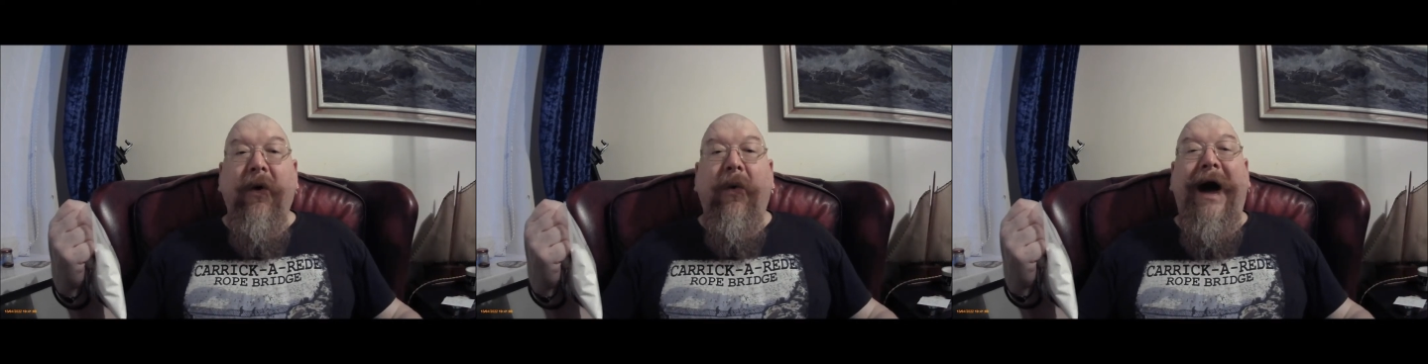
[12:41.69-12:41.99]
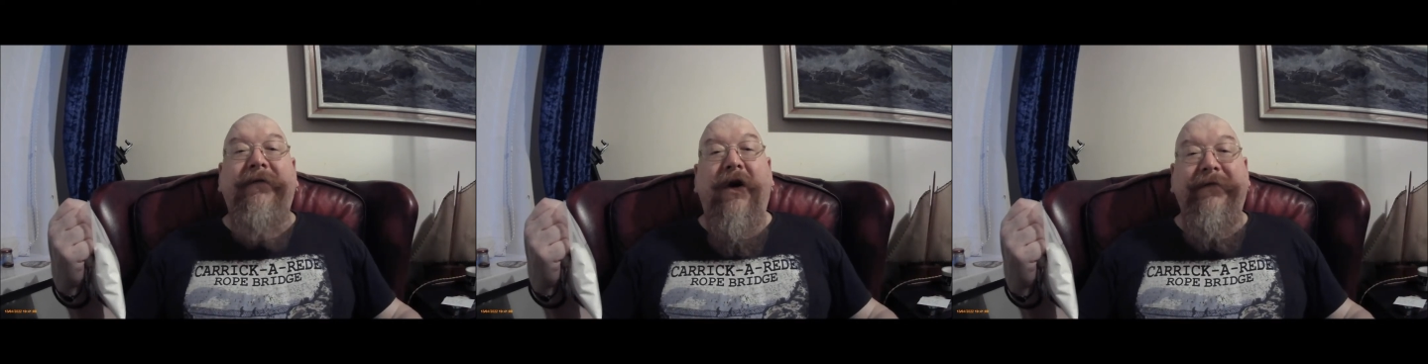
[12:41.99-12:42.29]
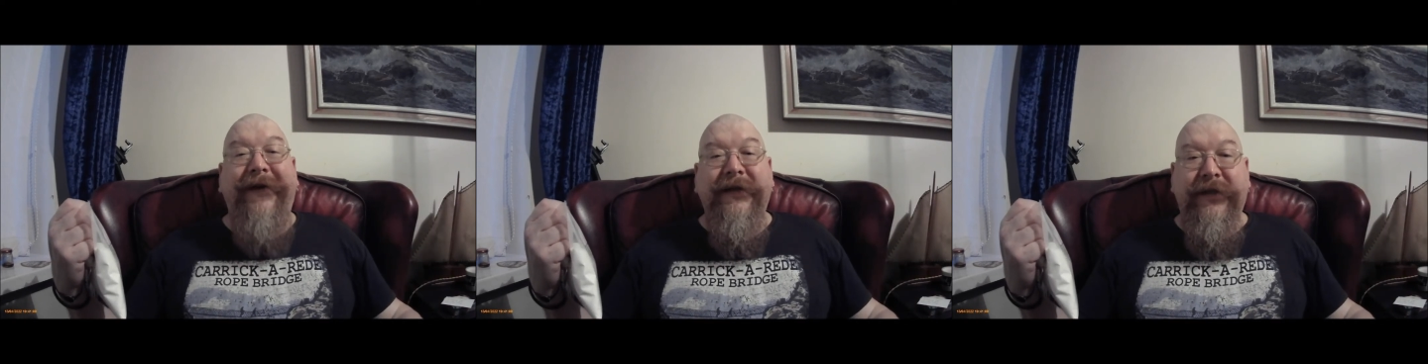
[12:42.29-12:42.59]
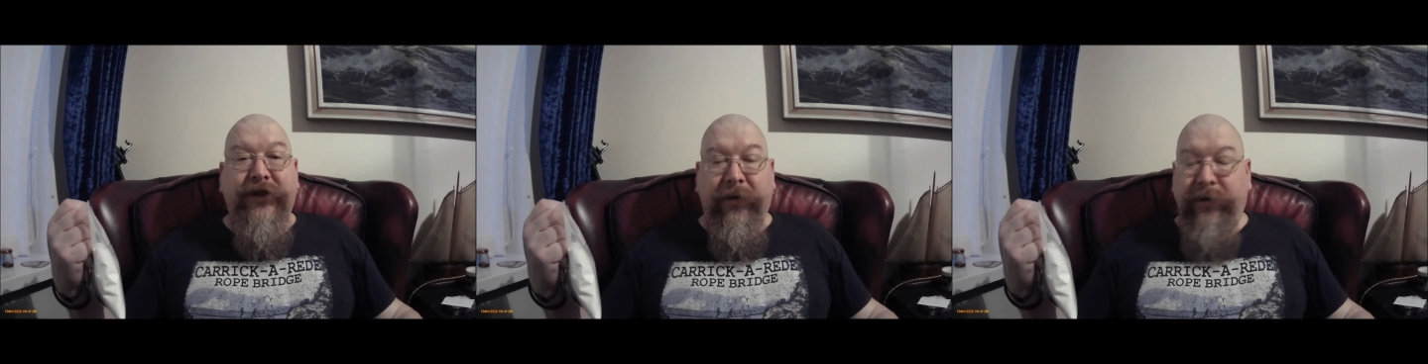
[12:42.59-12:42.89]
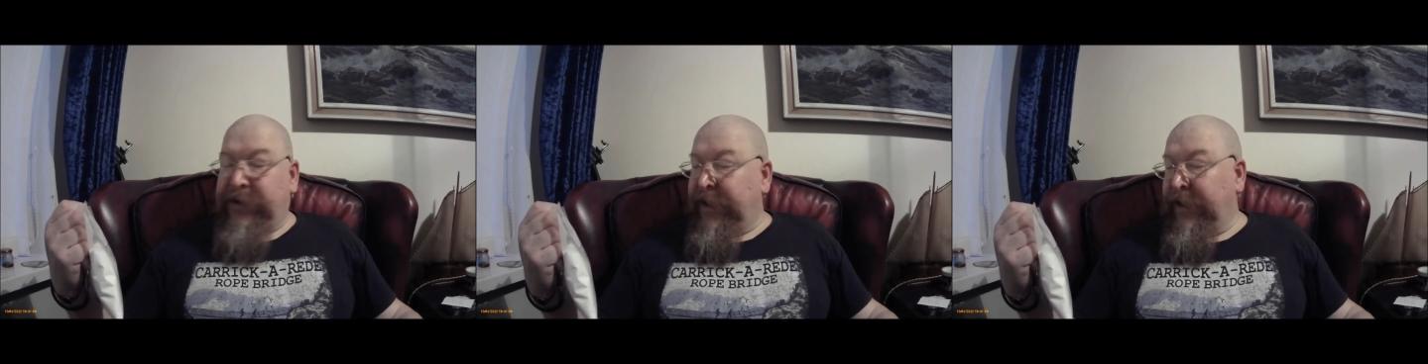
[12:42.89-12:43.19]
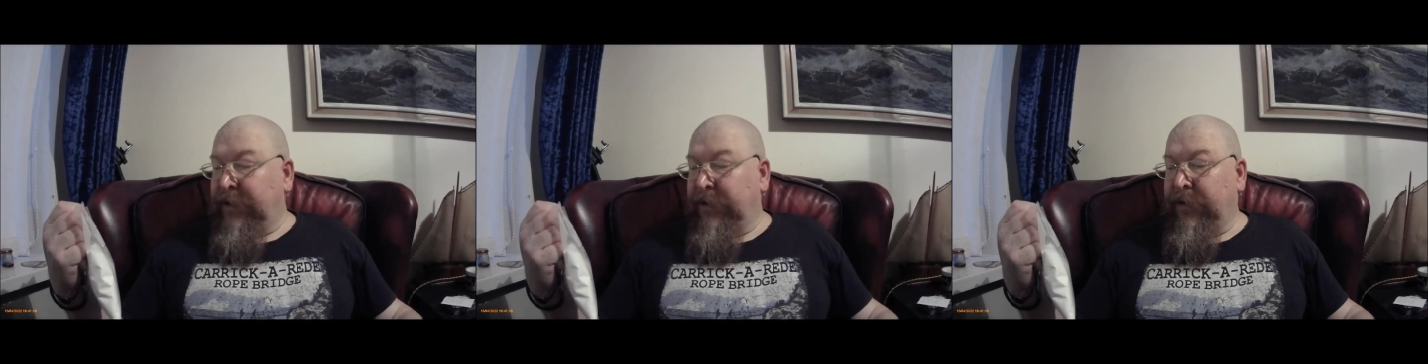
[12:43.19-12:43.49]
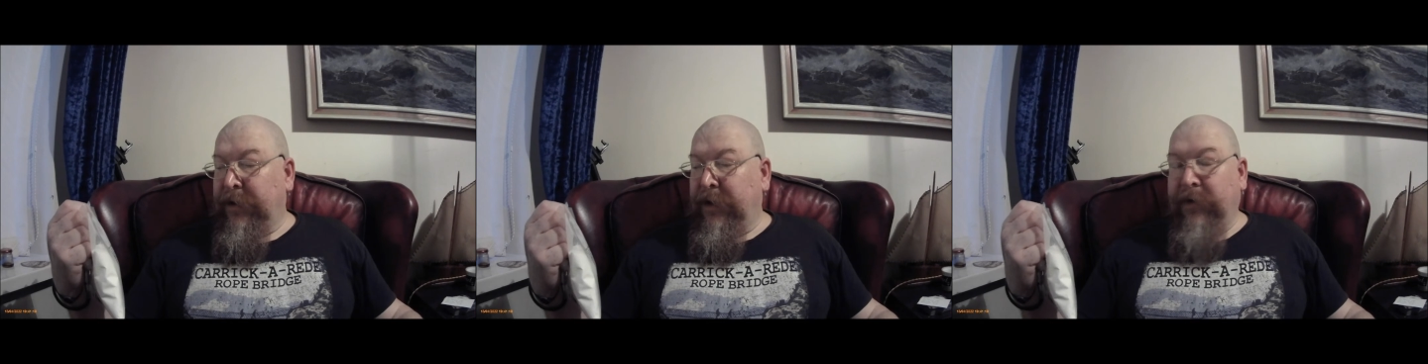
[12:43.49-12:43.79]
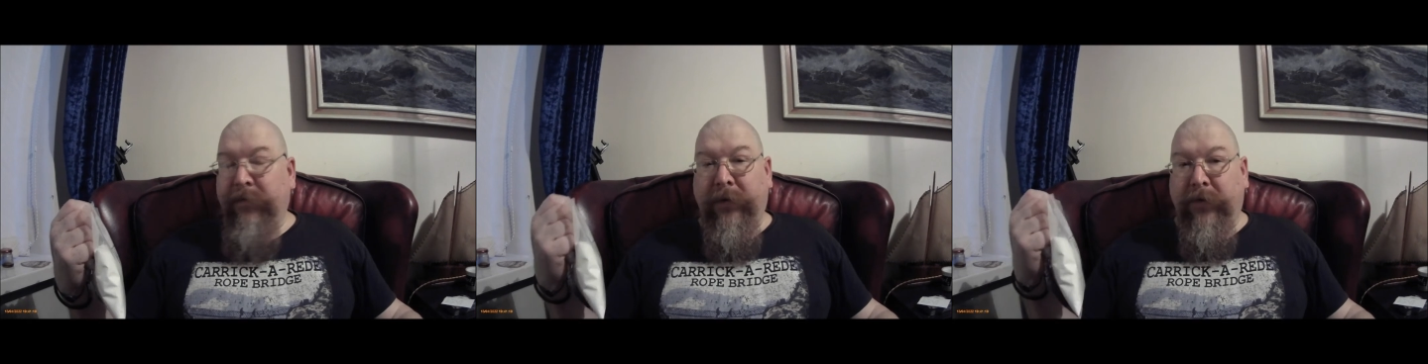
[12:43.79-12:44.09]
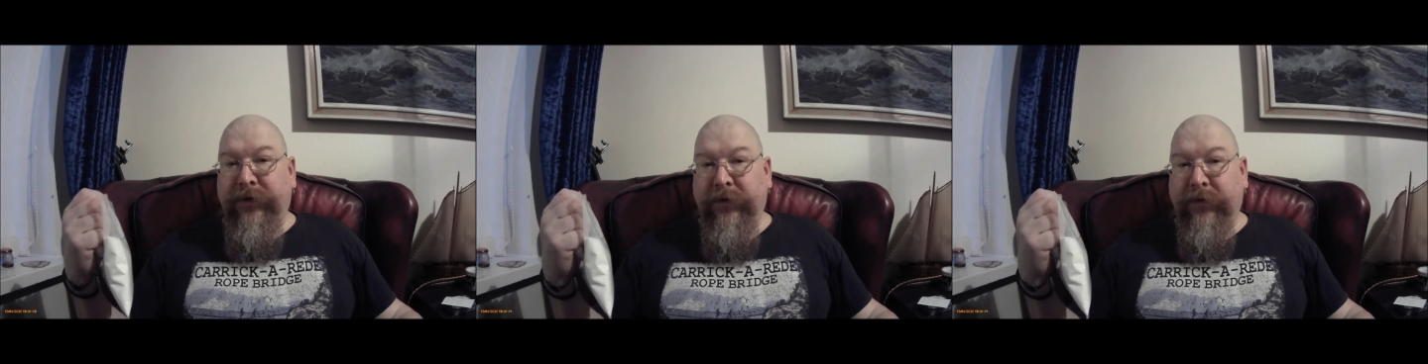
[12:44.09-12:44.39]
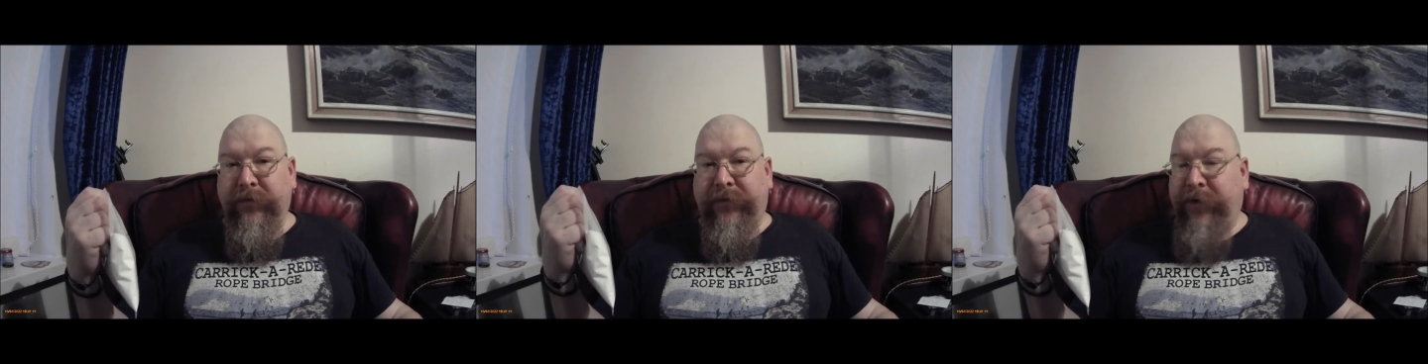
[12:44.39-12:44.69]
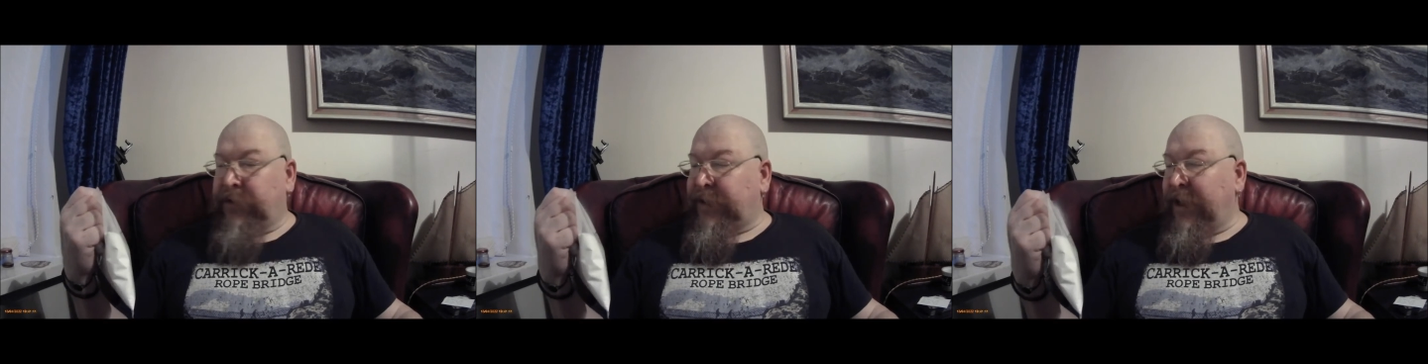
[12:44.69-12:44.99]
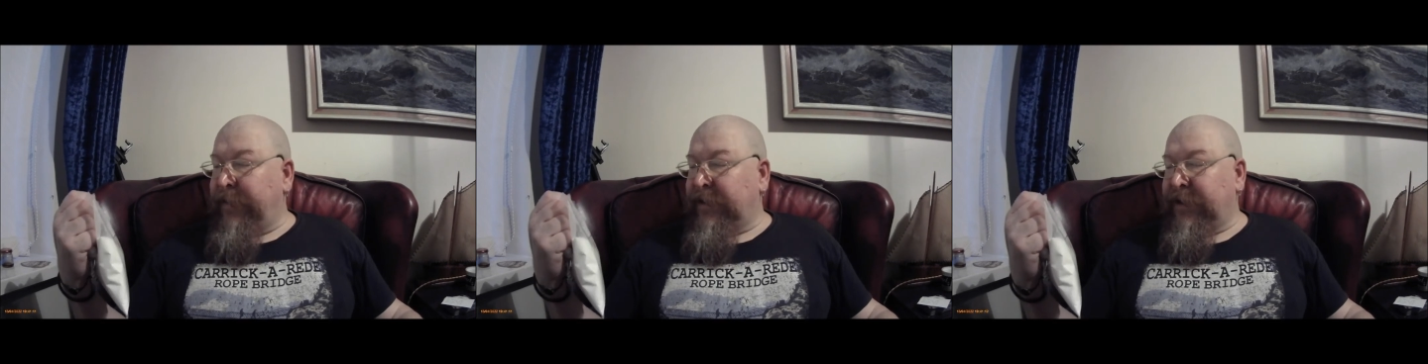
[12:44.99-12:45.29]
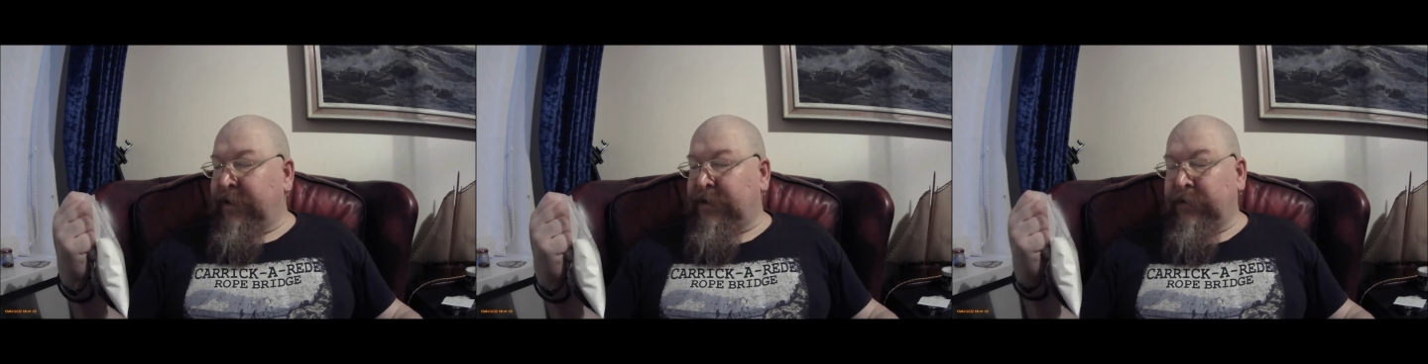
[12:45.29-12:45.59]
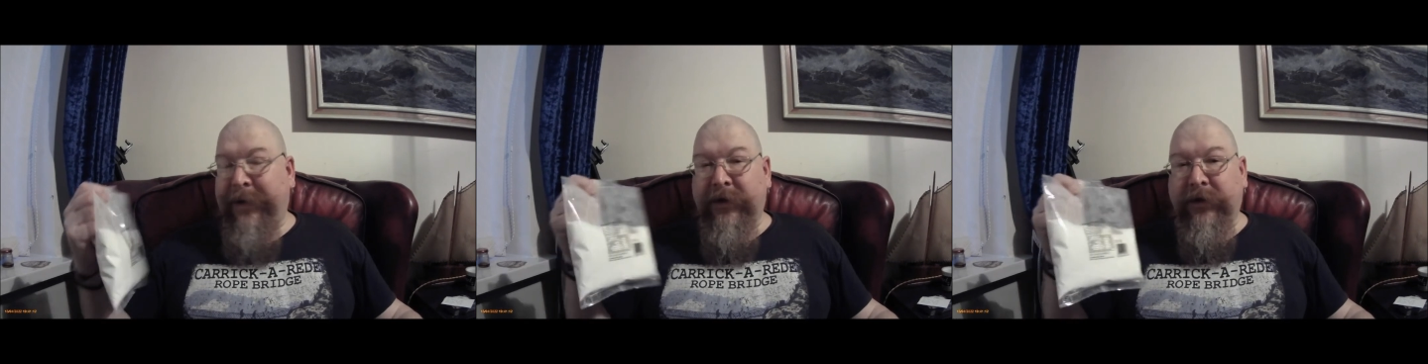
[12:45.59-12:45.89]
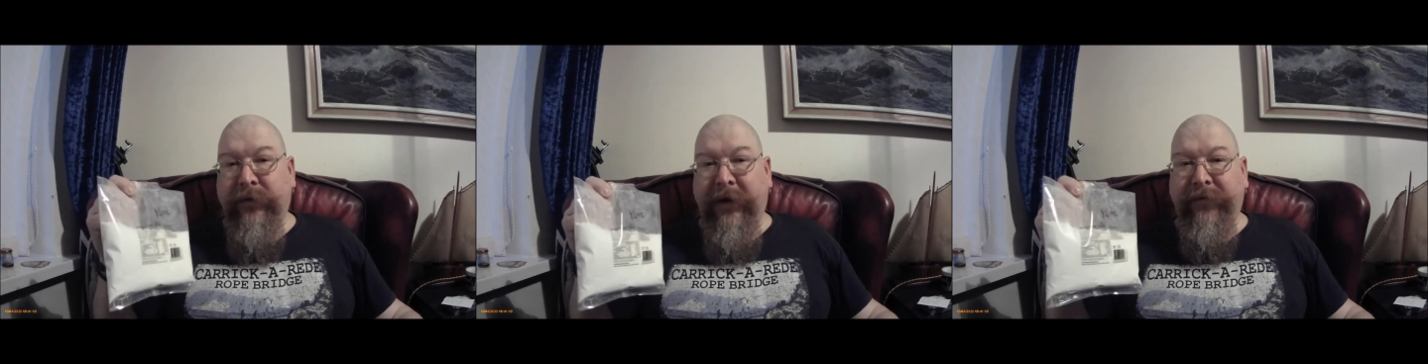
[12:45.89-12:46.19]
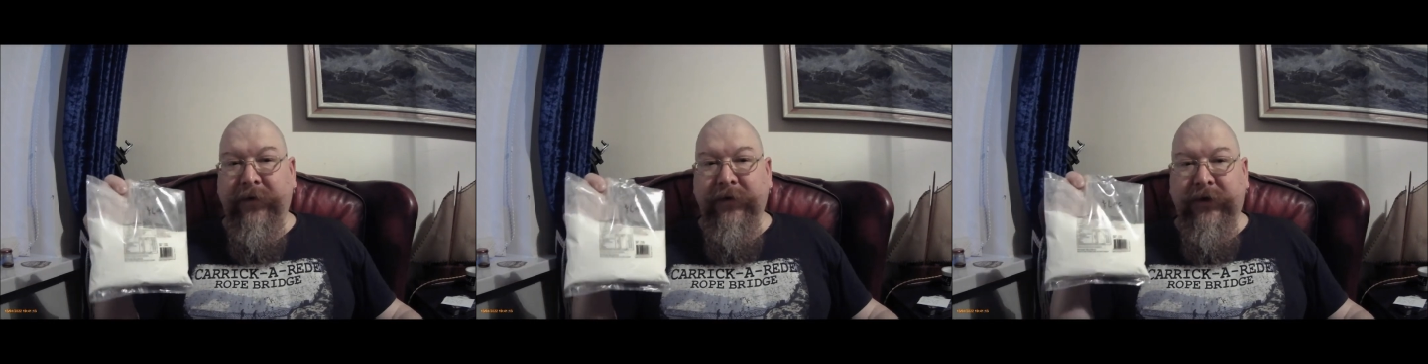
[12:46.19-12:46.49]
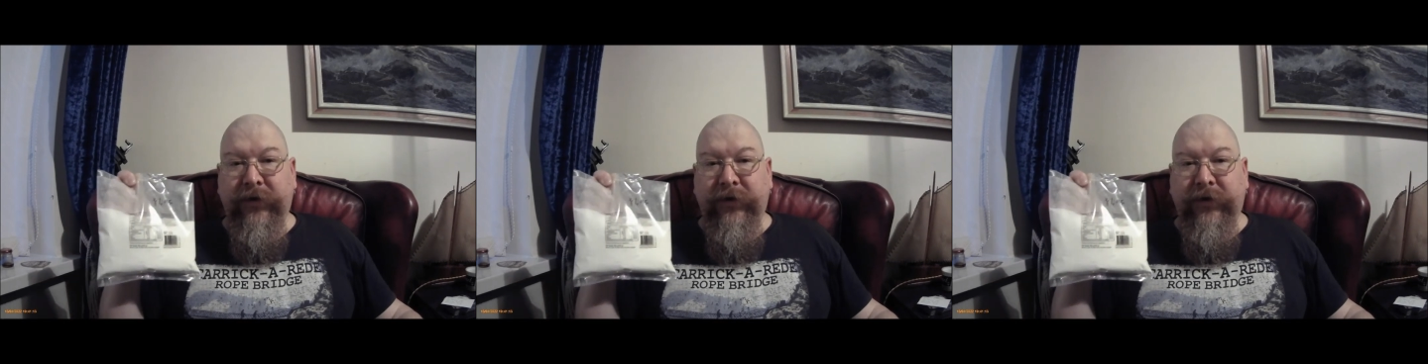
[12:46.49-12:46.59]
have our vices, shall we say. But for diabetics, it's better to have as